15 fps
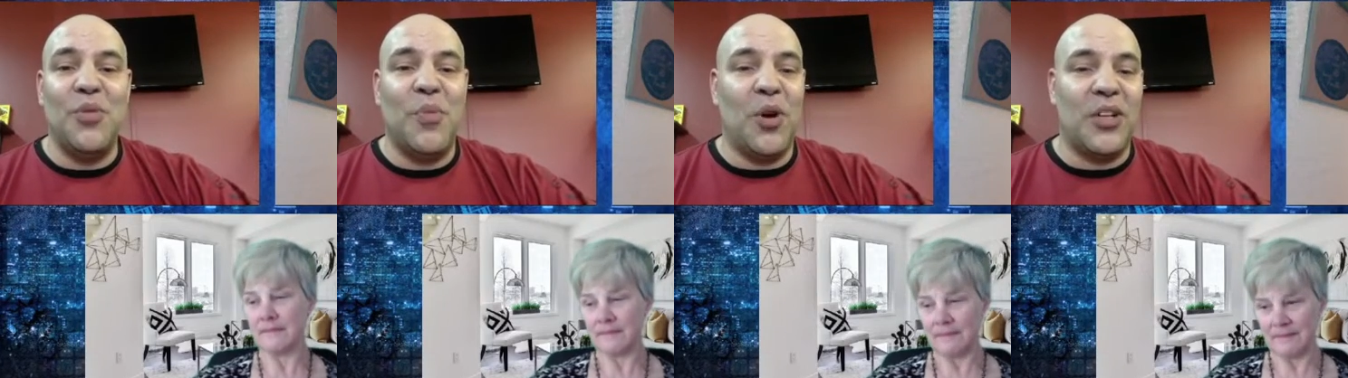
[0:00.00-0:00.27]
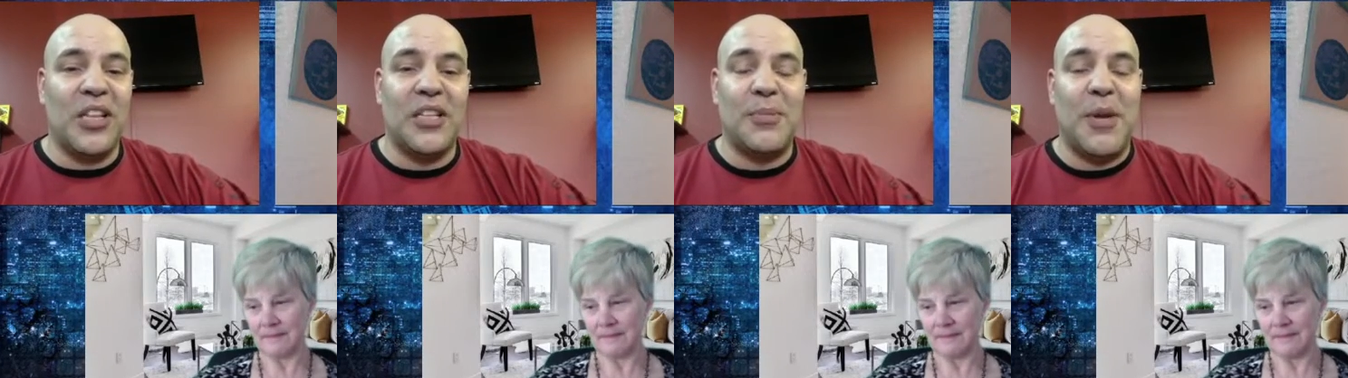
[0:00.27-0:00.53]

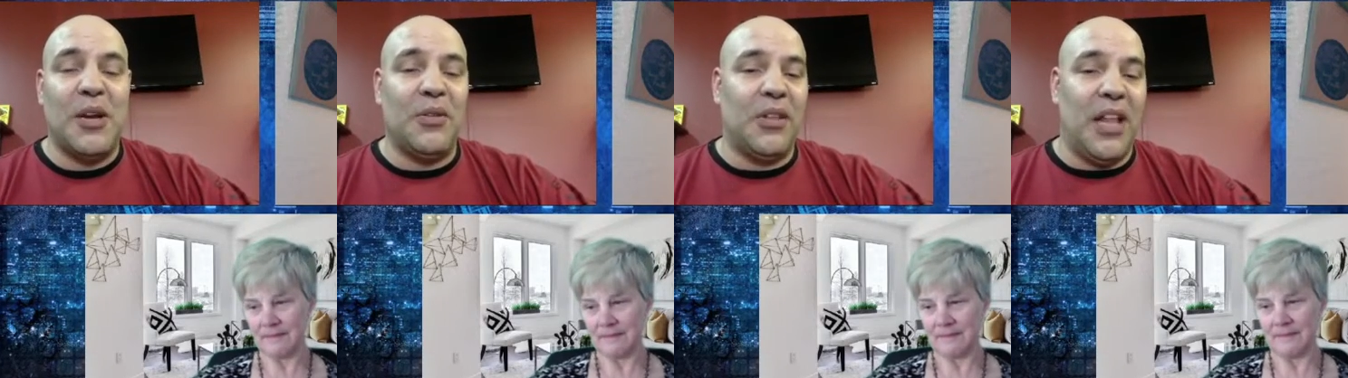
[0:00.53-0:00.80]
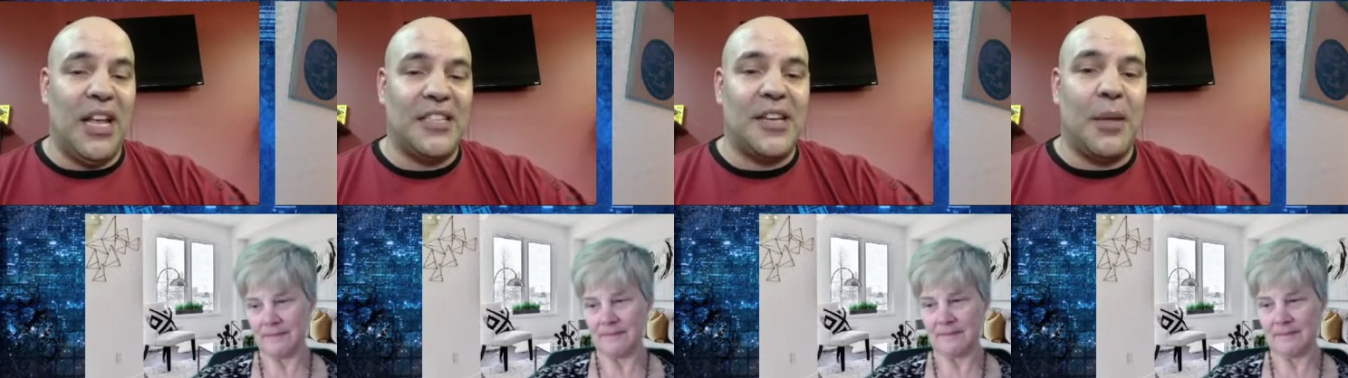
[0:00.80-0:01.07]
Speaker 1: book that's been out in the
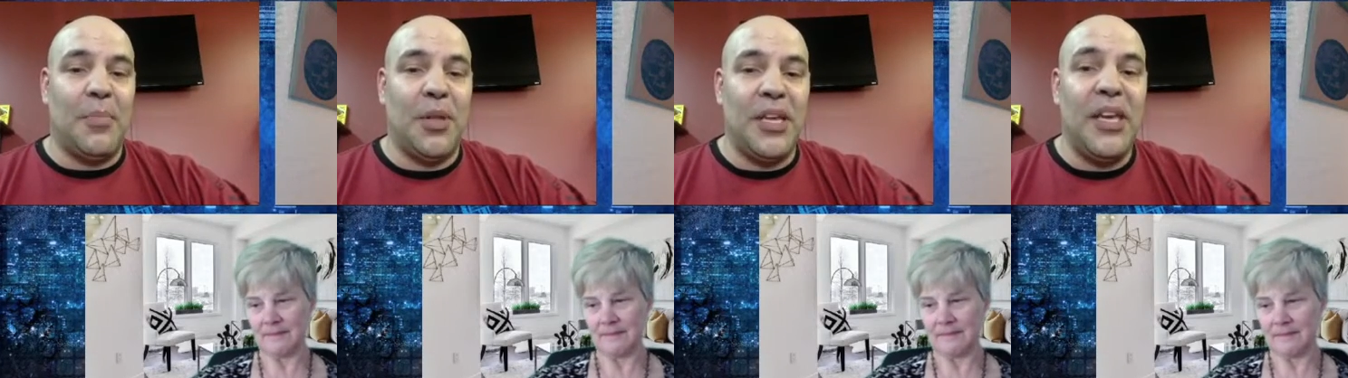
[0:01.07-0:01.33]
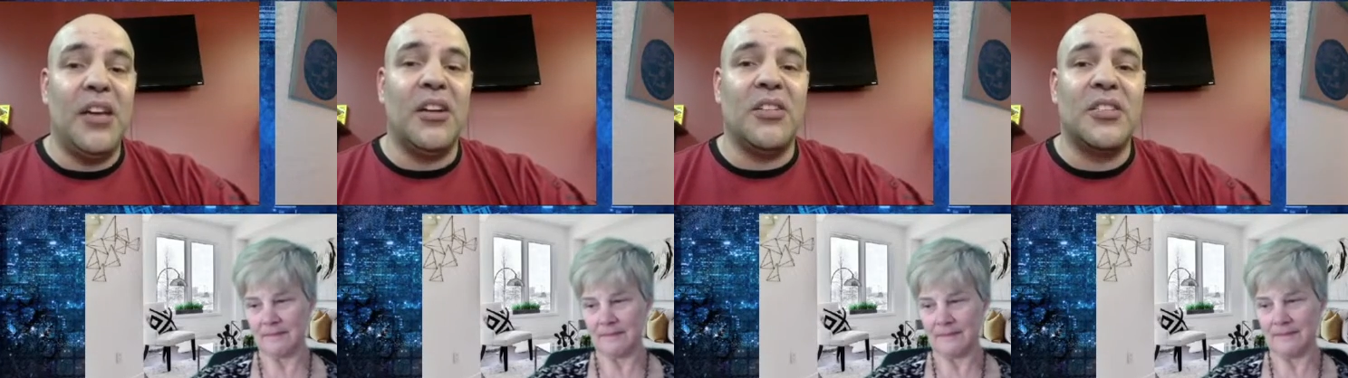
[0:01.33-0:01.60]
last couple of
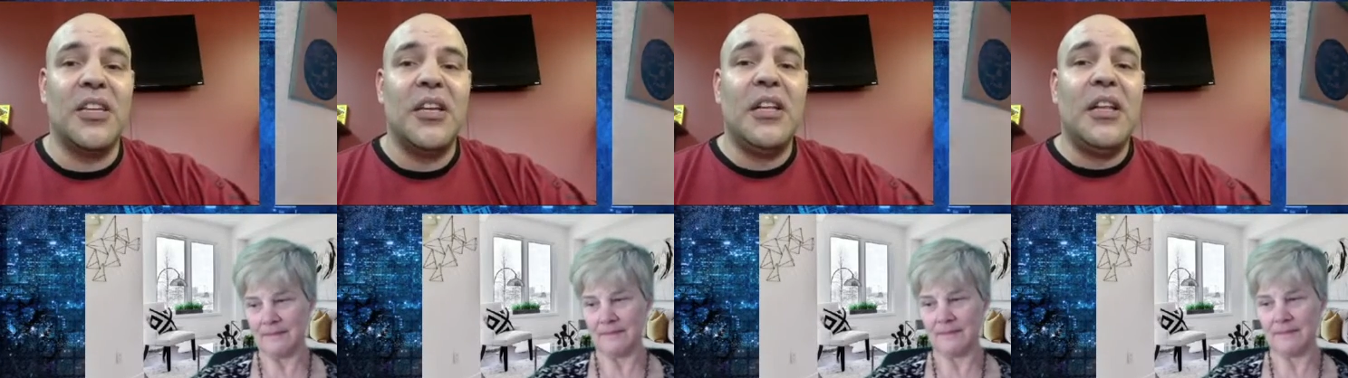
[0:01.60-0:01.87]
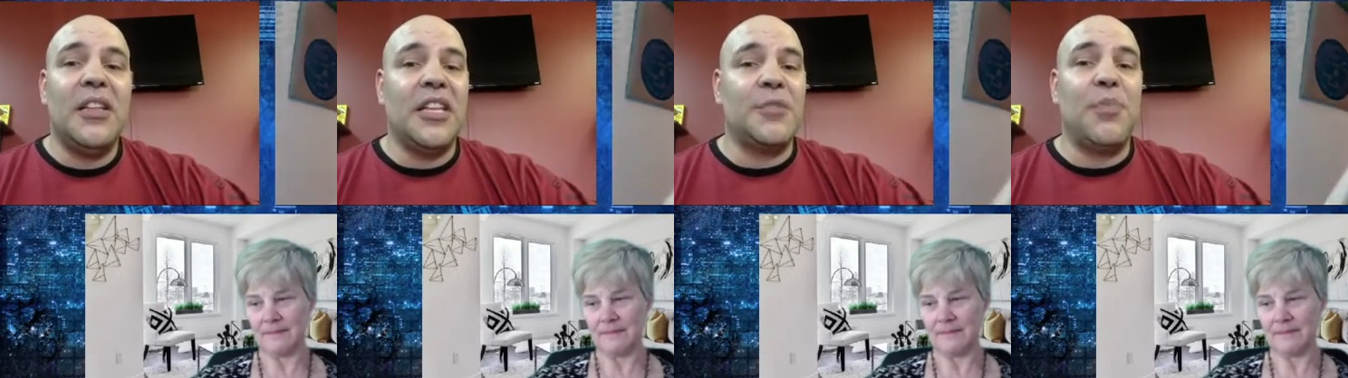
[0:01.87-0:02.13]
years.
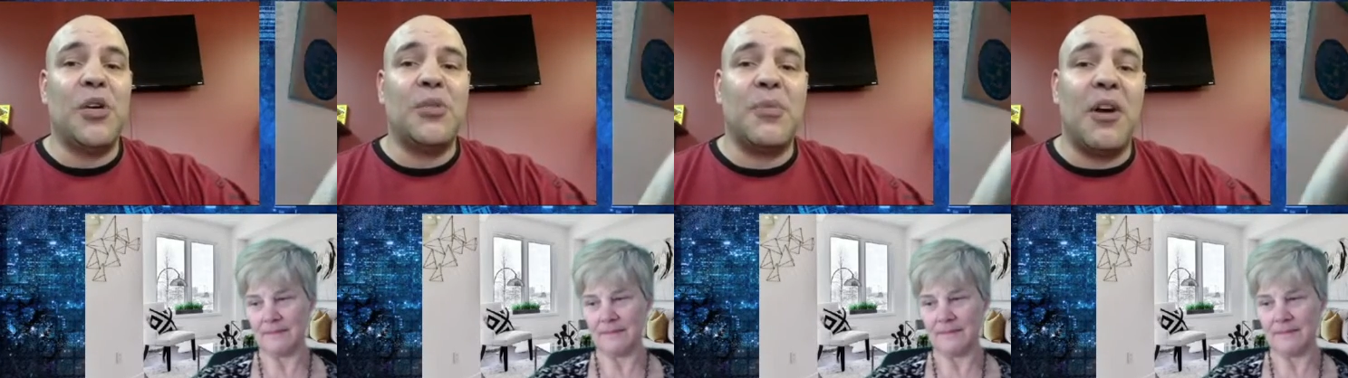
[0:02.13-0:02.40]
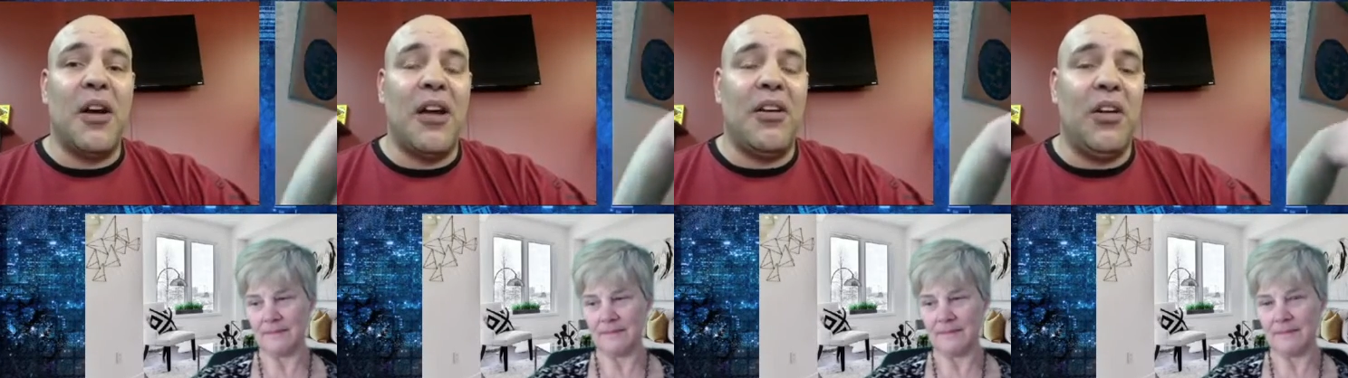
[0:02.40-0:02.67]
This book's been
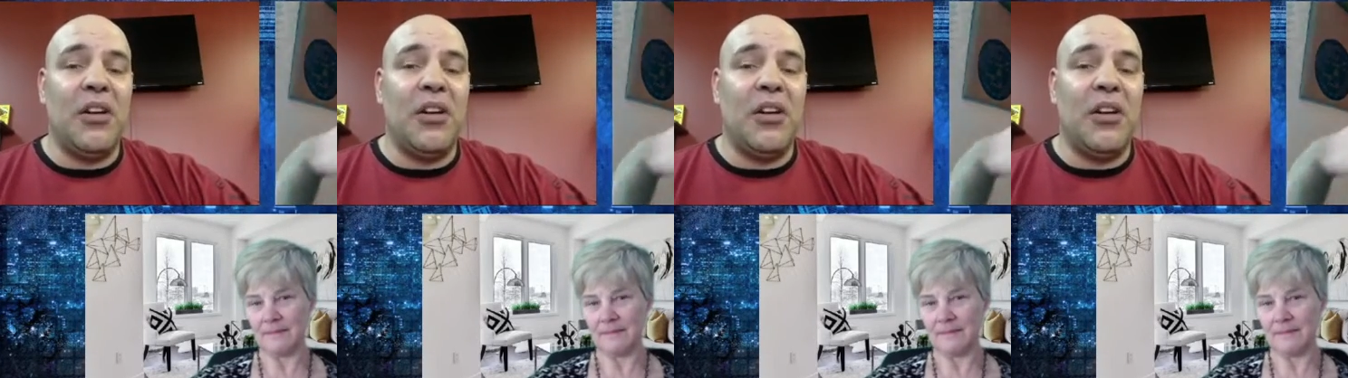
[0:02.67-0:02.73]
around a